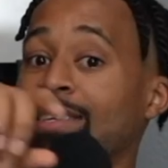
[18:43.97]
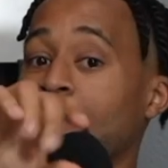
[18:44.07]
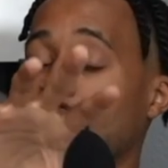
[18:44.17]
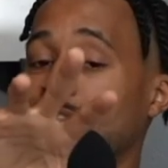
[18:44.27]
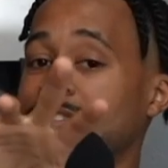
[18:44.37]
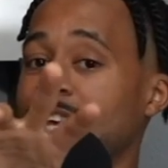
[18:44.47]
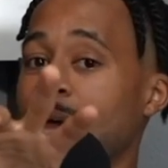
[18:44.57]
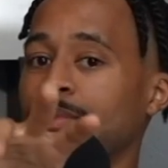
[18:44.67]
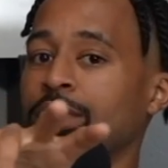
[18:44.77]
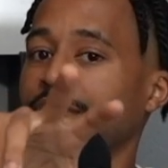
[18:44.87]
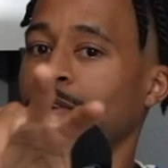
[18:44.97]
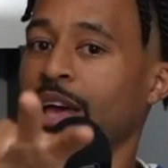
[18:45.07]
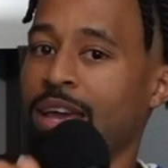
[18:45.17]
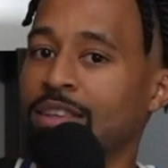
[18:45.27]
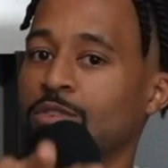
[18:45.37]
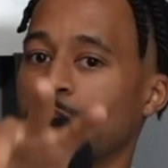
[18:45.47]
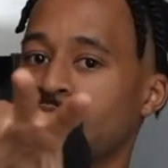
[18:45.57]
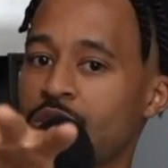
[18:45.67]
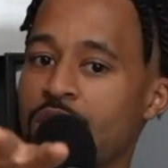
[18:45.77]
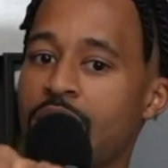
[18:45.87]
Except the field handies, the
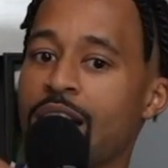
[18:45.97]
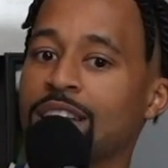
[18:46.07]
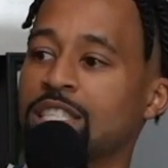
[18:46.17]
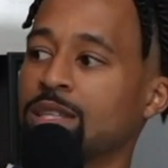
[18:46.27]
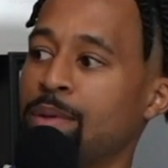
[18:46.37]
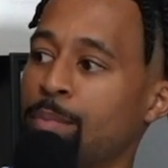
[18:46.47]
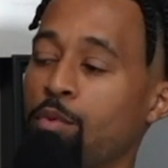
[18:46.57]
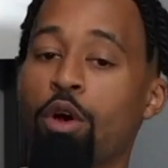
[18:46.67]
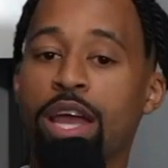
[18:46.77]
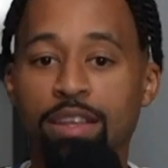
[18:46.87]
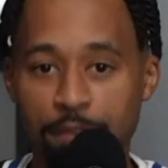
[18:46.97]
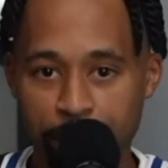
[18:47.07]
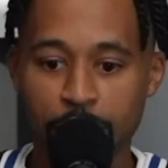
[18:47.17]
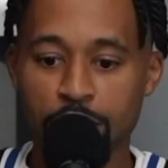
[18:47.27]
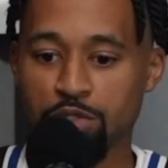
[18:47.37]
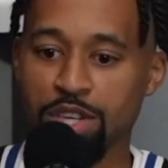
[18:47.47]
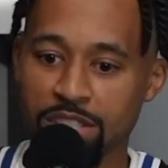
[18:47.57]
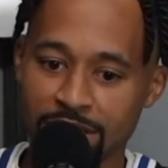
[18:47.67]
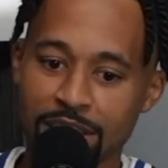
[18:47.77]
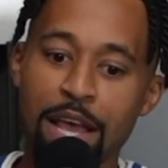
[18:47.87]
Rico Hines, the people who are in the field in the
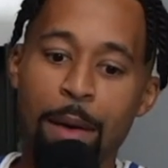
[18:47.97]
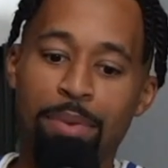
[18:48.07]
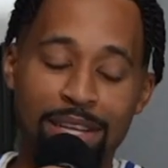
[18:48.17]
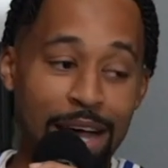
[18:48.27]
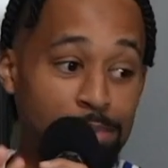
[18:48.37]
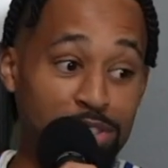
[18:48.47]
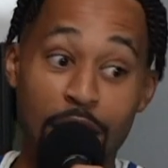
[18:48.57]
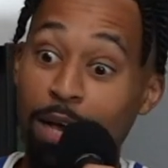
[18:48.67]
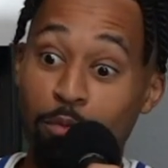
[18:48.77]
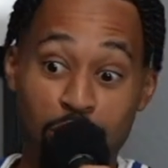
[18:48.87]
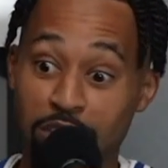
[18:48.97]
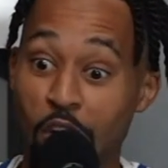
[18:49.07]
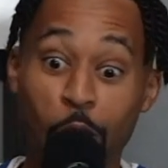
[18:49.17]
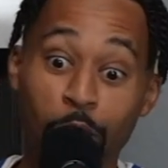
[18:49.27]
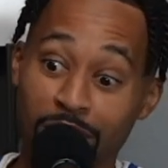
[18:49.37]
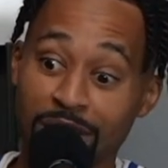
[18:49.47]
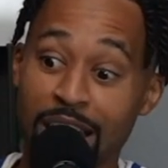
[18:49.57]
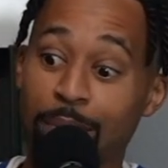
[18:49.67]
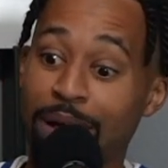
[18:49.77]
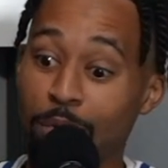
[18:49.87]
trenches. But I'm sorry, I was long-winded on
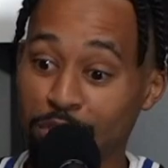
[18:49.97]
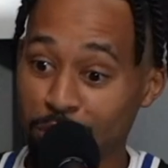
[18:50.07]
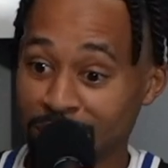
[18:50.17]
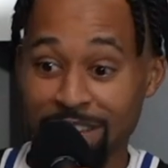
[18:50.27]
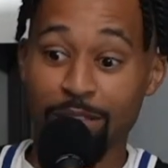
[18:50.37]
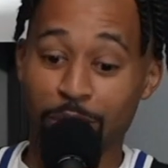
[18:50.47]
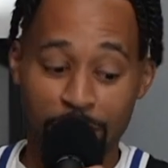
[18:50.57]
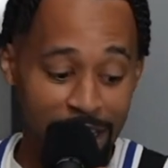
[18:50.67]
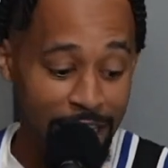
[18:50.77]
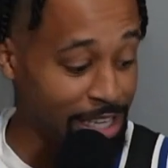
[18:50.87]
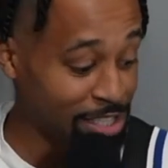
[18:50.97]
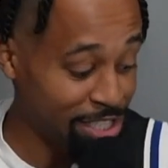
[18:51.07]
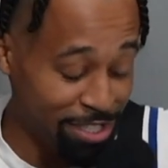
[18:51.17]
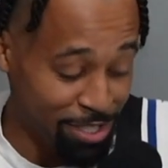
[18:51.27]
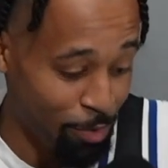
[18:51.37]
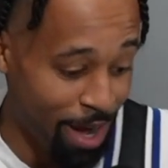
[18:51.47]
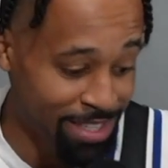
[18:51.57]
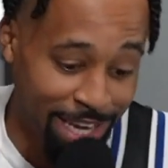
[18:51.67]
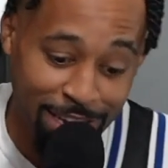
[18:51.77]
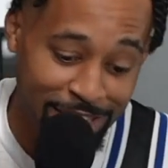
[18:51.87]
that. But I want you to tee off on that because Jesus Christ,
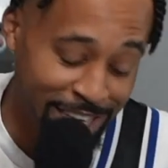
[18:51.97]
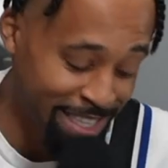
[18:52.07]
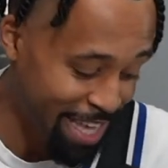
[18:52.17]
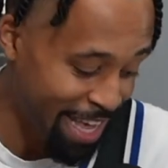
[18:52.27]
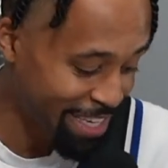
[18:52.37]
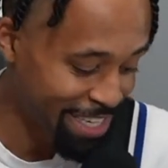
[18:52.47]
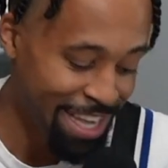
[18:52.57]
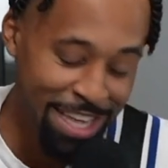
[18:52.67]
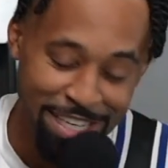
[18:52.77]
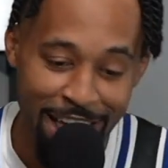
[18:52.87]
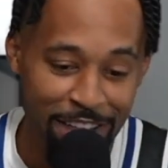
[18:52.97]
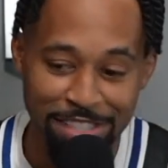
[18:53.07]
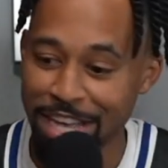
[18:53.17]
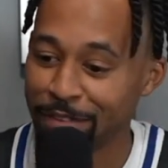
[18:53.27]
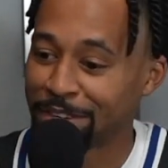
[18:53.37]
I couldn't get that analogy out for